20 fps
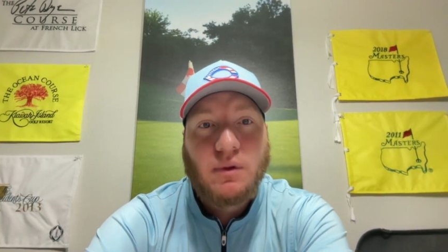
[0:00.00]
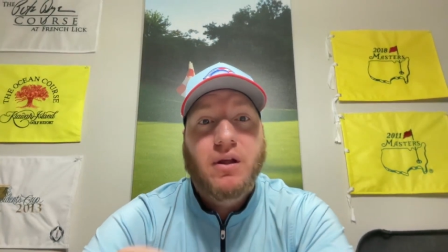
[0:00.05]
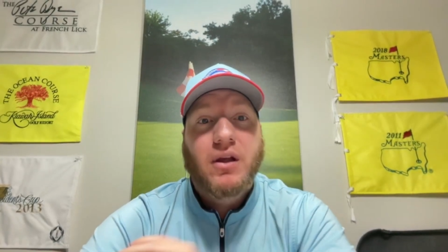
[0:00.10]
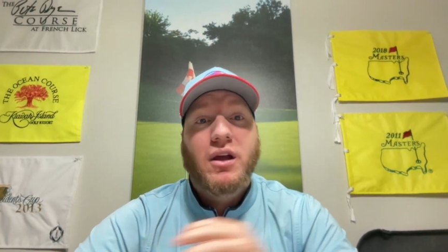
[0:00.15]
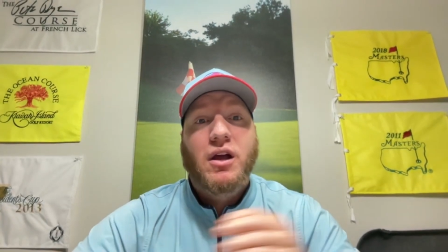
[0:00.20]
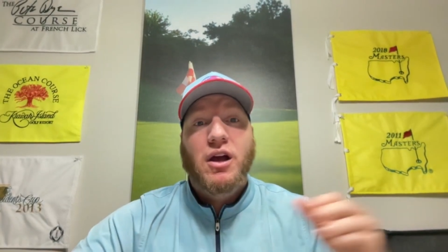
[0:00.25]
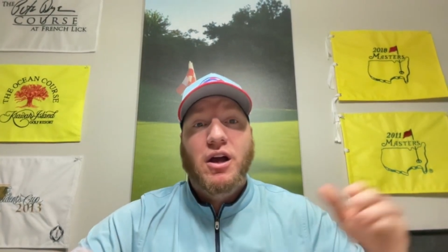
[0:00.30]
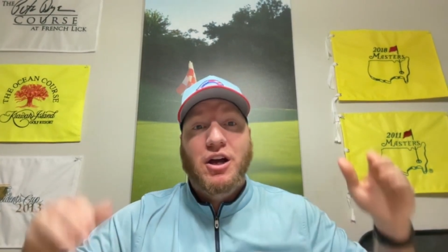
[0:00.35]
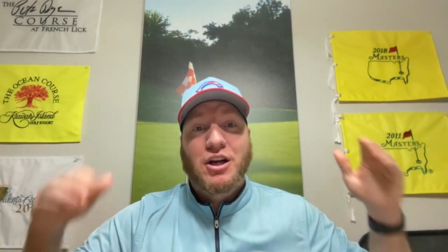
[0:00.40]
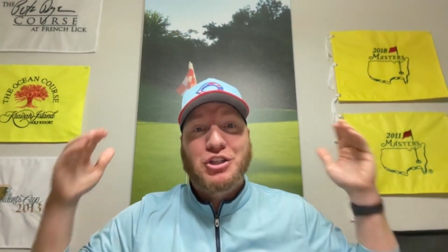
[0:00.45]

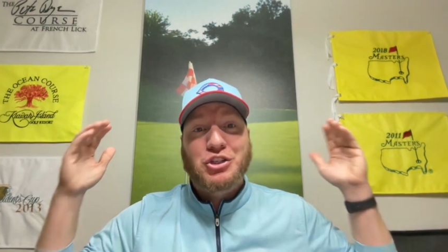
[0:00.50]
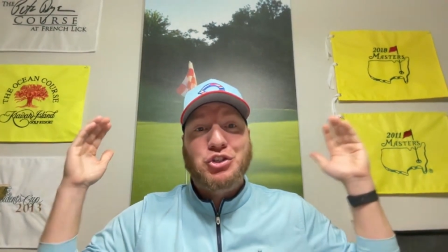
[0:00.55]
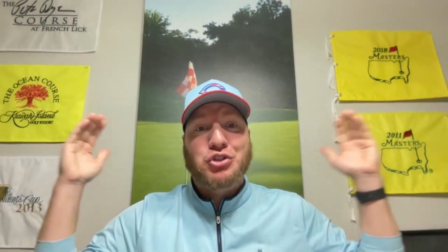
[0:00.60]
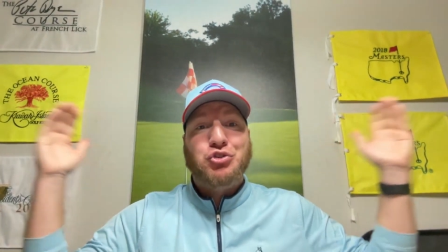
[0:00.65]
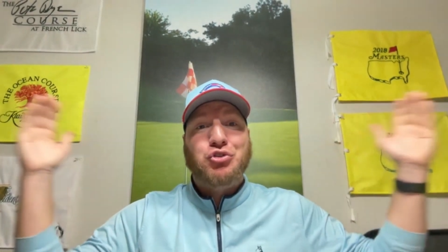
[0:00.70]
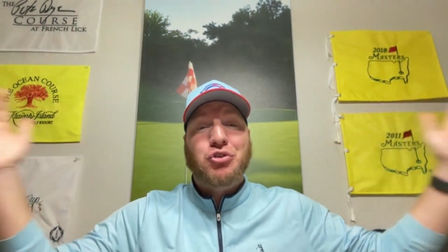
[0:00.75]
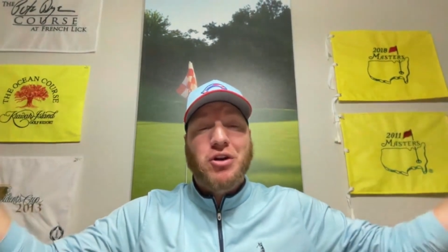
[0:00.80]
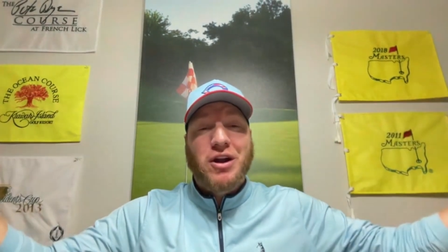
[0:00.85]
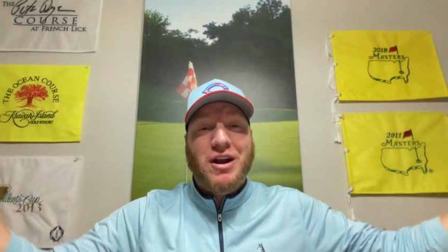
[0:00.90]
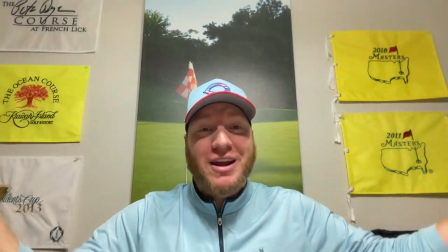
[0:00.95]
A
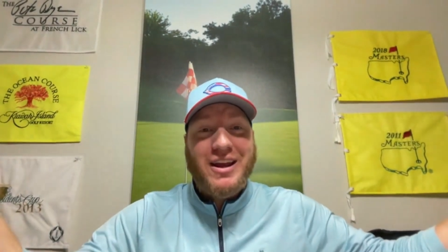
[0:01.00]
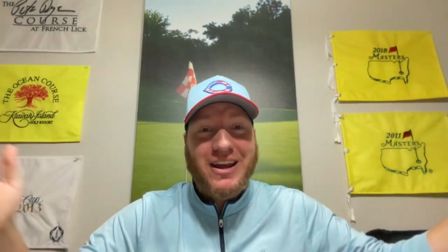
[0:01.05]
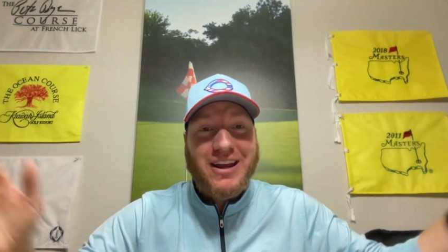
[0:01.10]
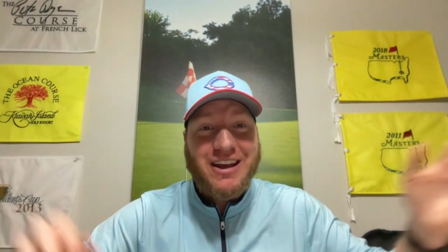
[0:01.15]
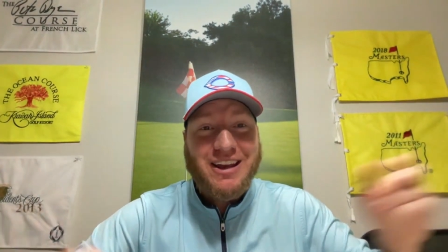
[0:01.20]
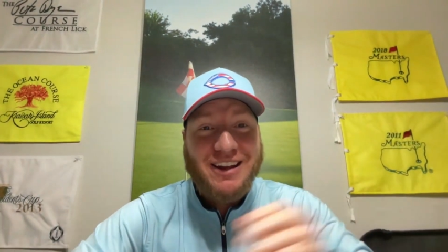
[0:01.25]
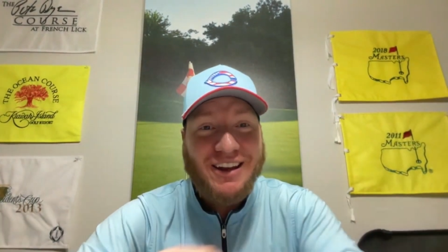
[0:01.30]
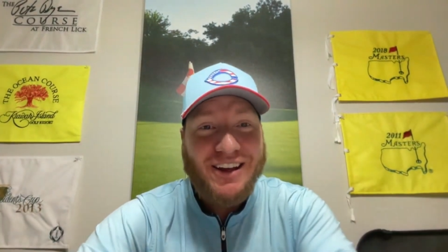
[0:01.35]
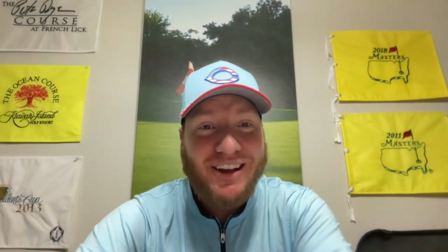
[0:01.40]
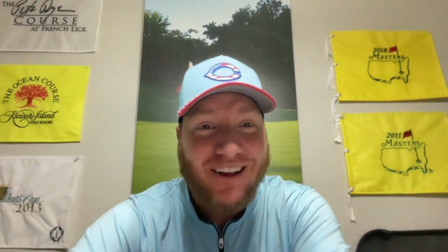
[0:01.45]

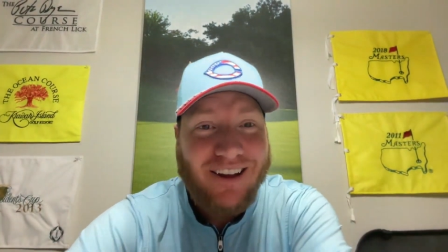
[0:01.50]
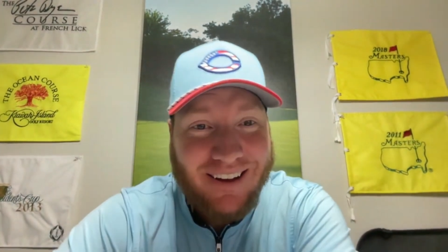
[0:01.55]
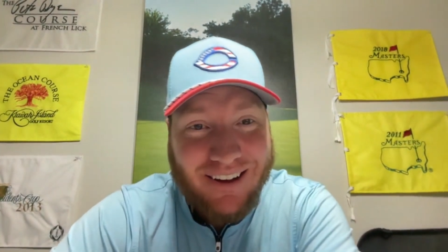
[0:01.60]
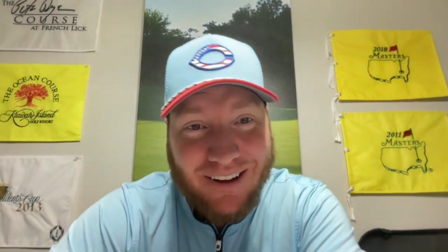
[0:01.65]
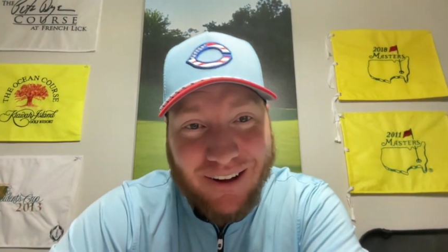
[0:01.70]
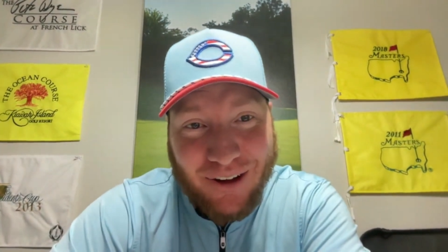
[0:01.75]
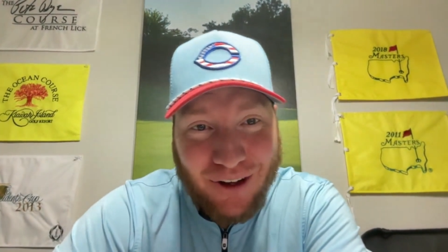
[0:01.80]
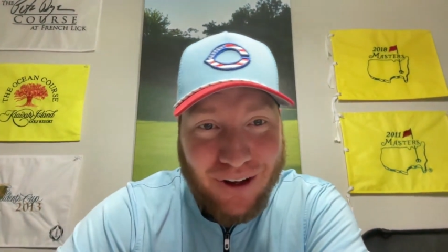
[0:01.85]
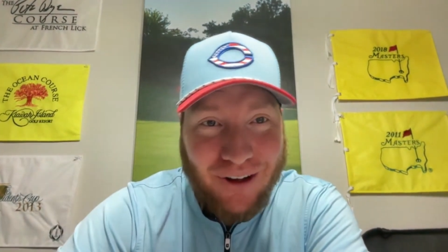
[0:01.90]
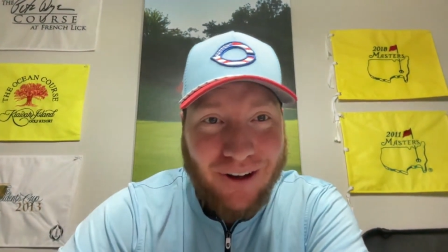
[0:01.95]
trade
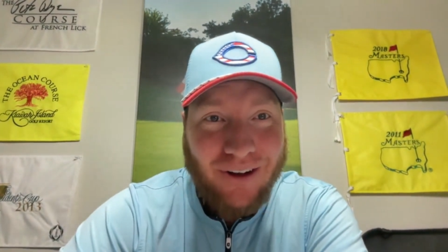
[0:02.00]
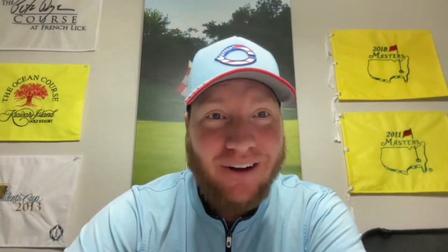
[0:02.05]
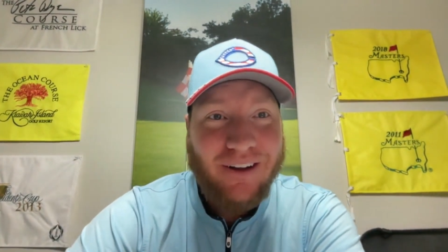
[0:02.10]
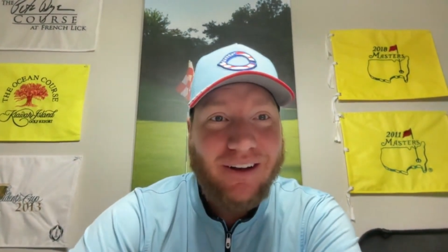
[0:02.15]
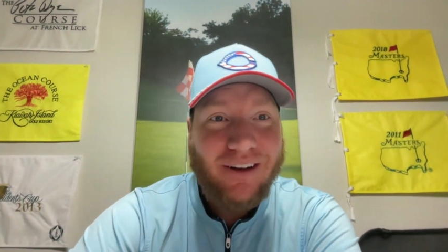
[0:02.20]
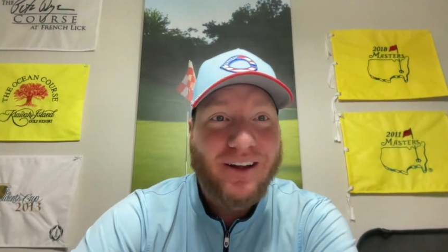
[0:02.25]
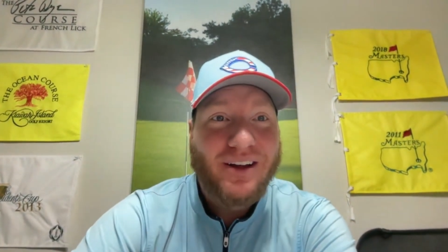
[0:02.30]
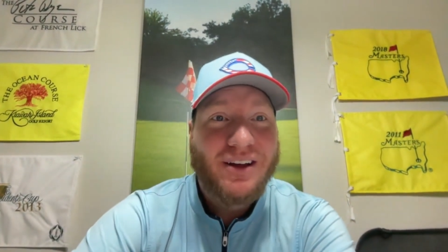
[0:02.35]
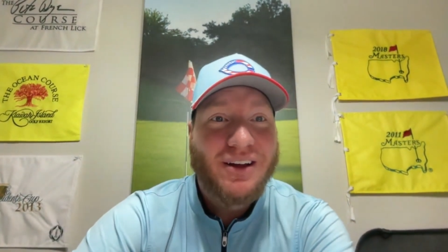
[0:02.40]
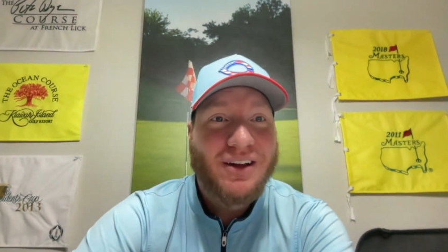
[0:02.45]

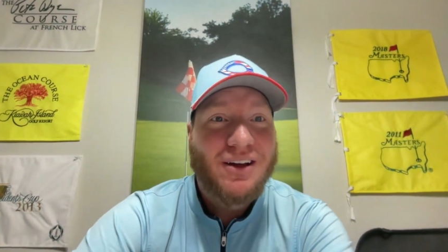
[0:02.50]
on